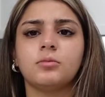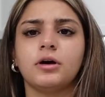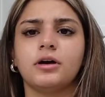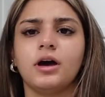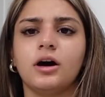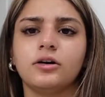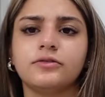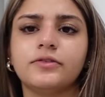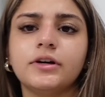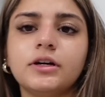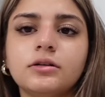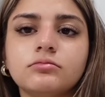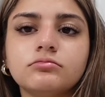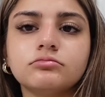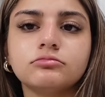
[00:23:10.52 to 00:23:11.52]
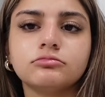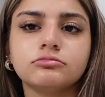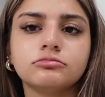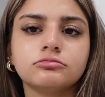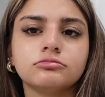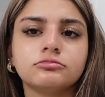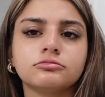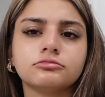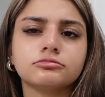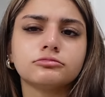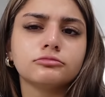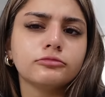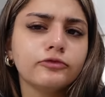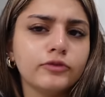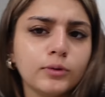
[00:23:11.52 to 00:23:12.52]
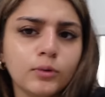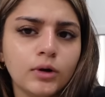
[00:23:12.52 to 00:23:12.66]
on my outfit. For